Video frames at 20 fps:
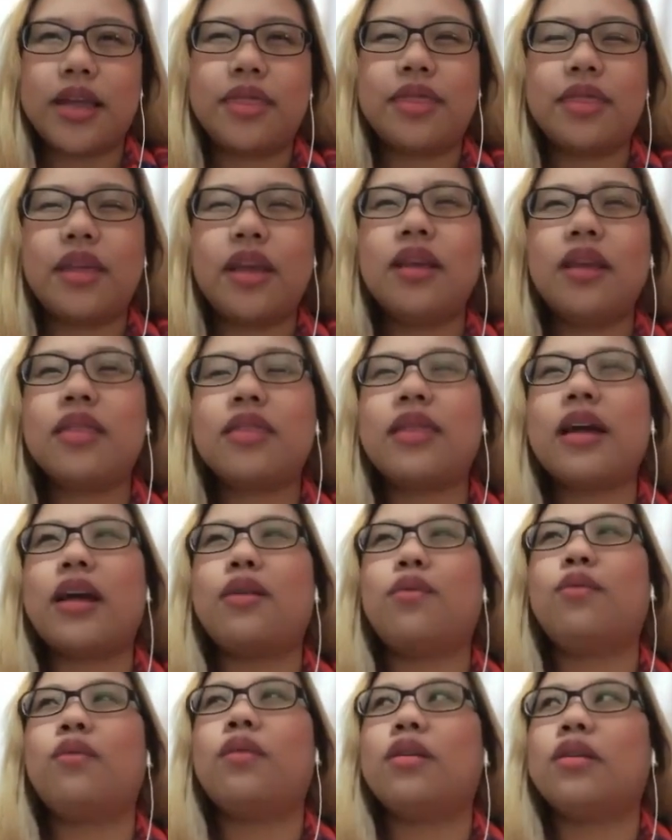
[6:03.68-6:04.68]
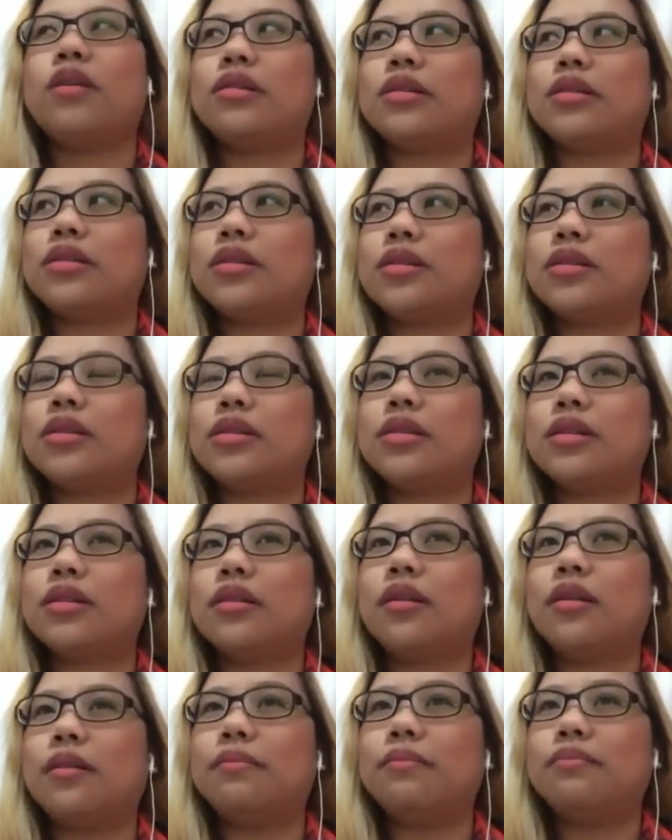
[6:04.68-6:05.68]
think that was,
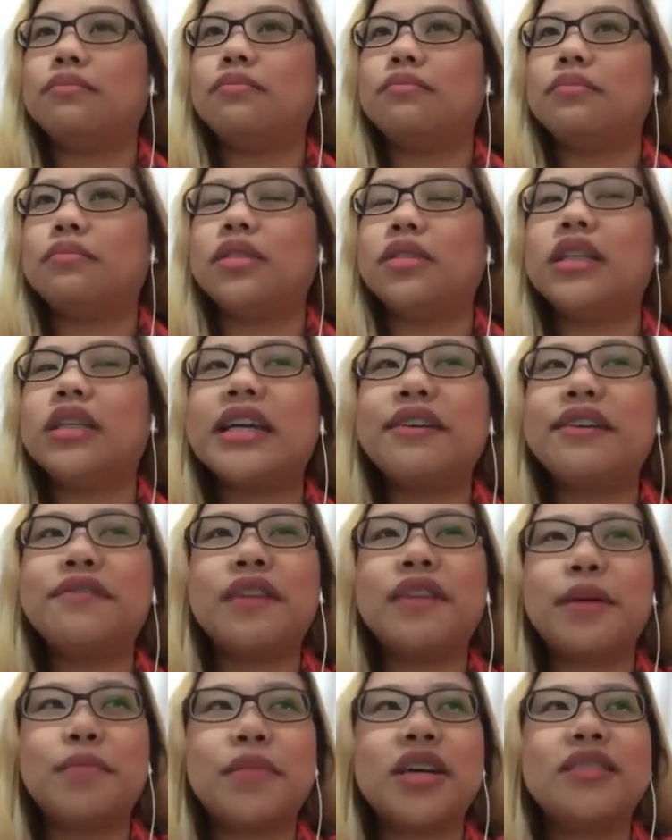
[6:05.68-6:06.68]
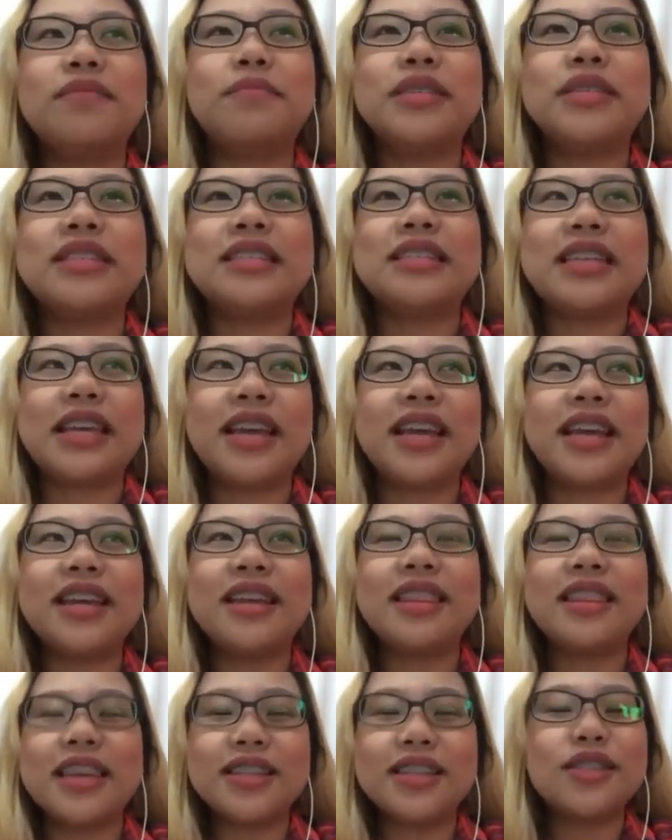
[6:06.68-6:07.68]
if I'm not
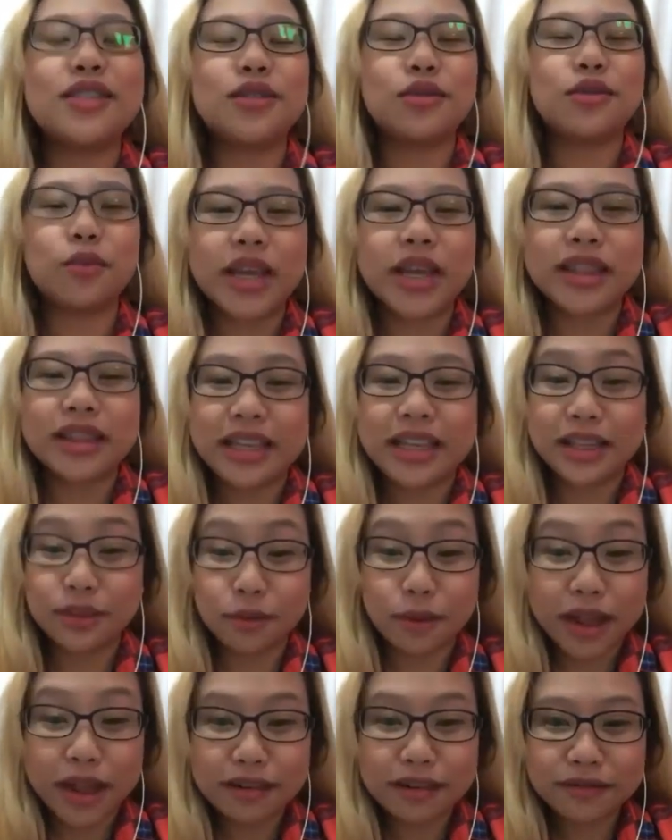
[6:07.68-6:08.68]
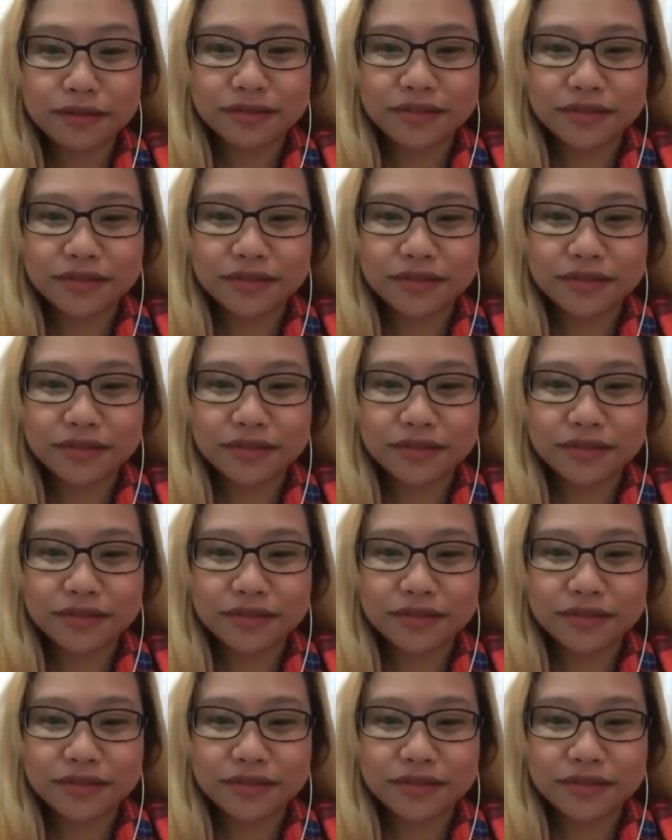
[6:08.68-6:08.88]
mistaken, that's 2012.